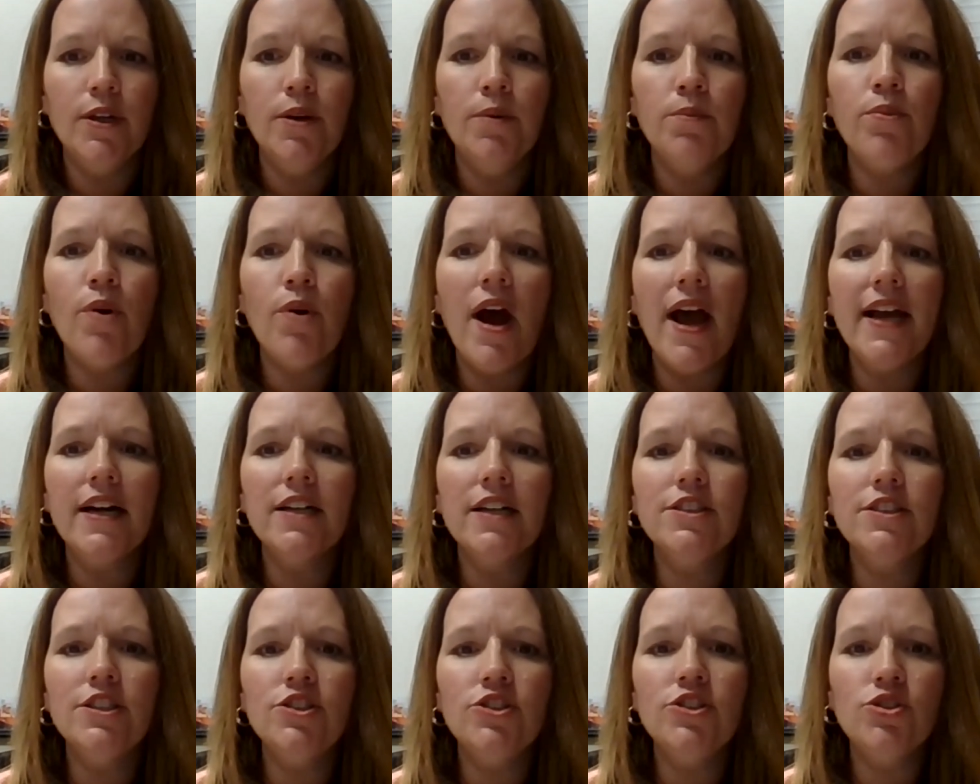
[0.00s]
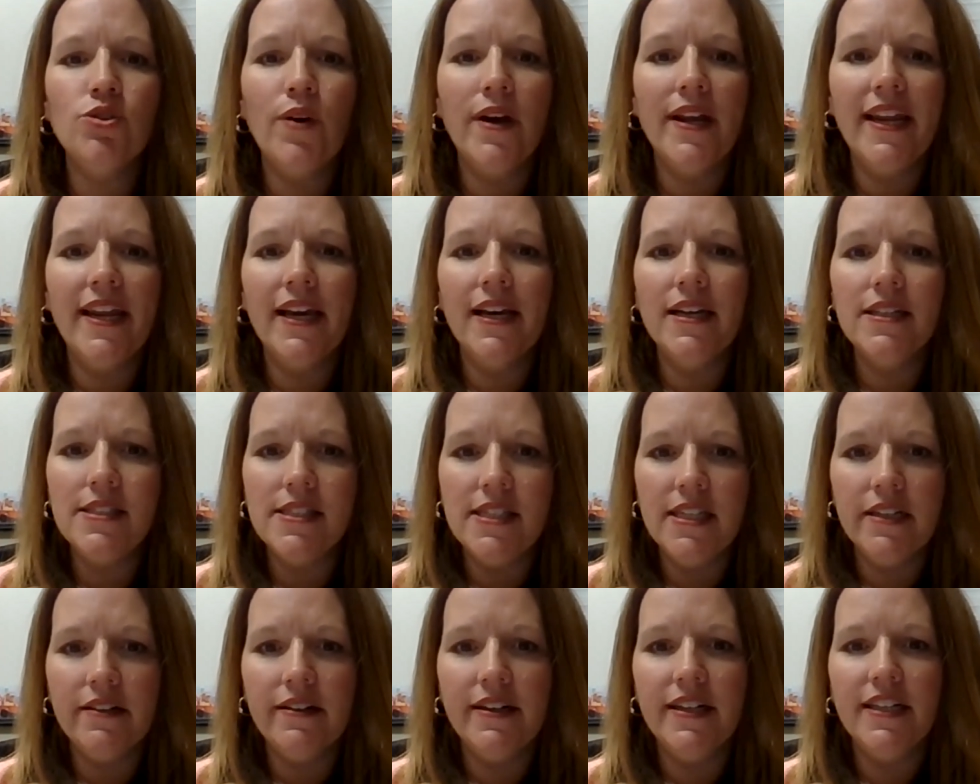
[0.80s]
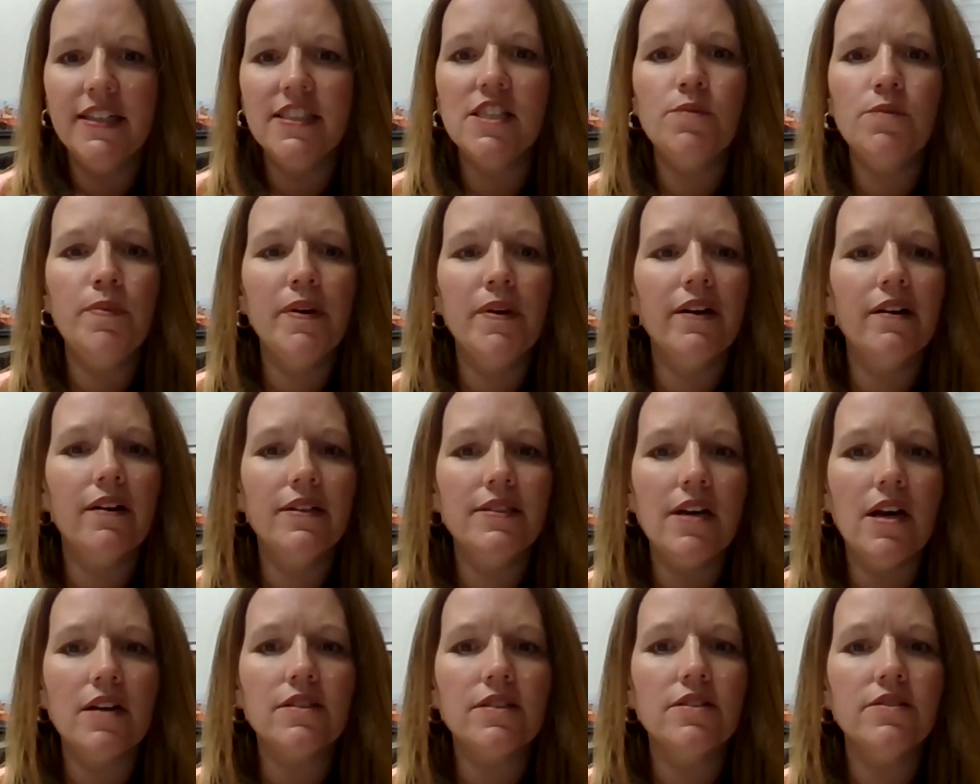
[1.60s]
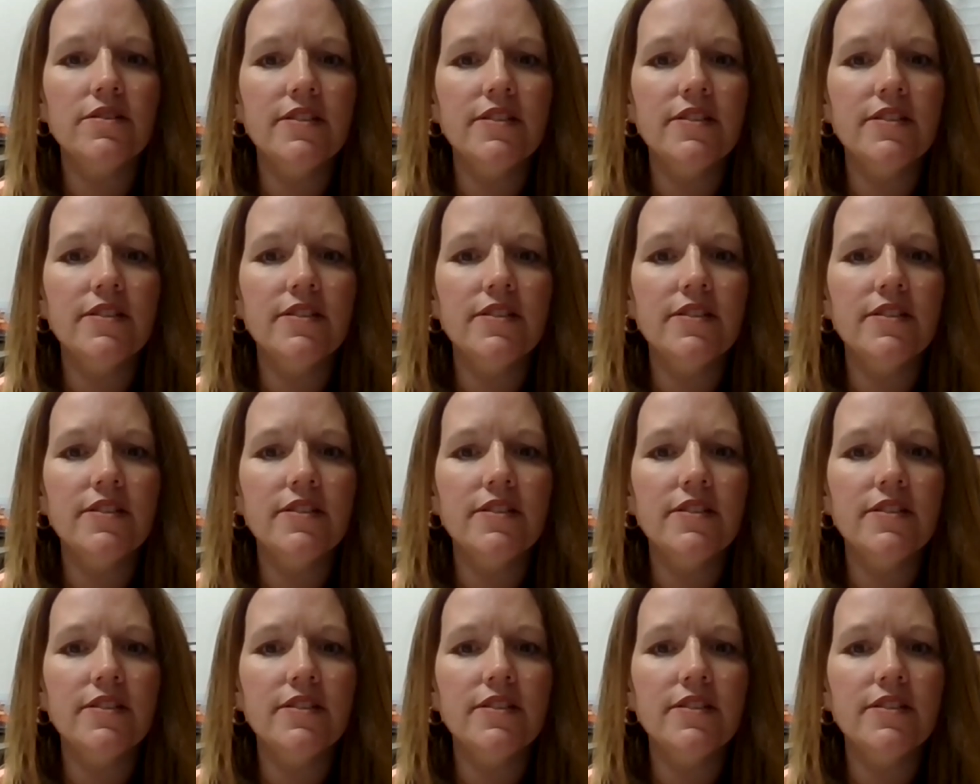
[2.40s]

Prior to joining us here at Inspira, Dr.